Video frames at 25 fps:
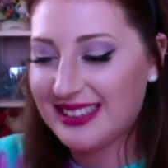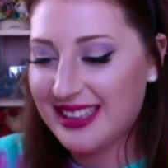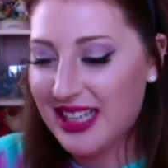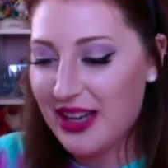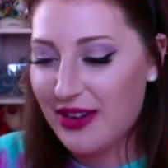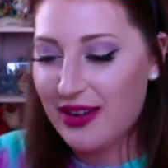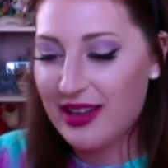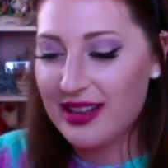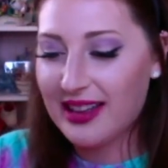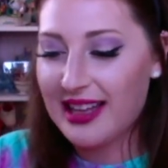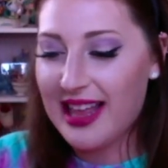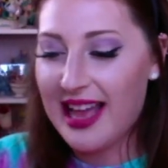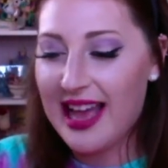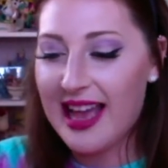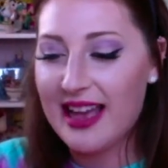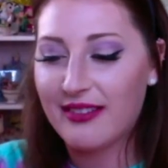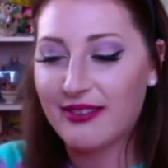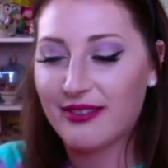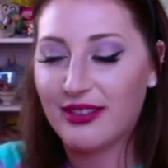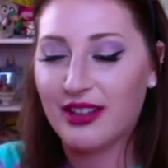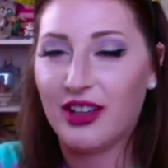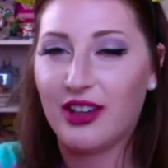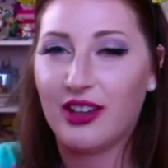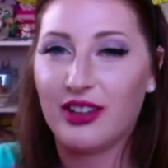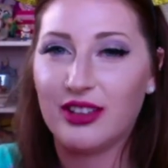How I laugh,
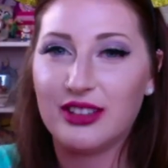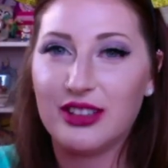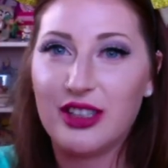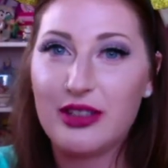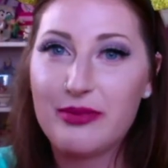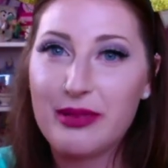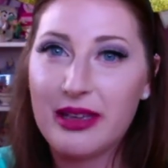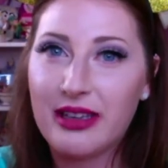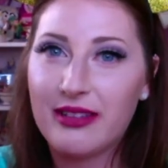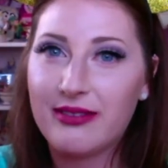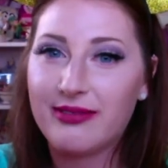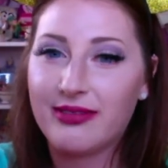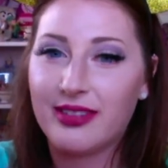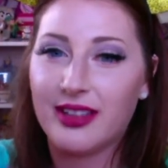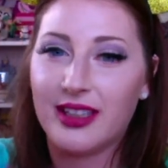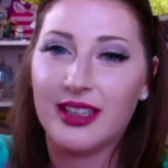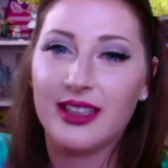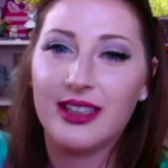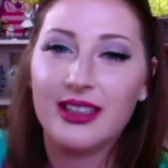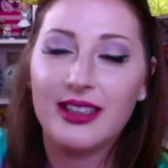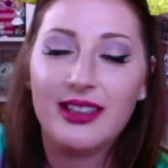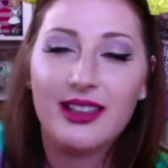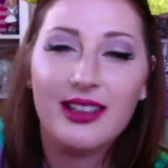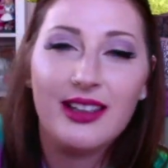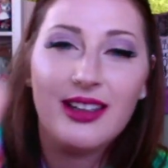y'all. Don't make
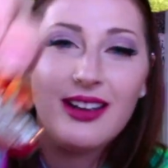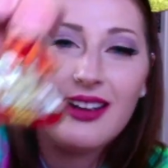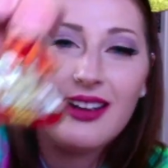fun.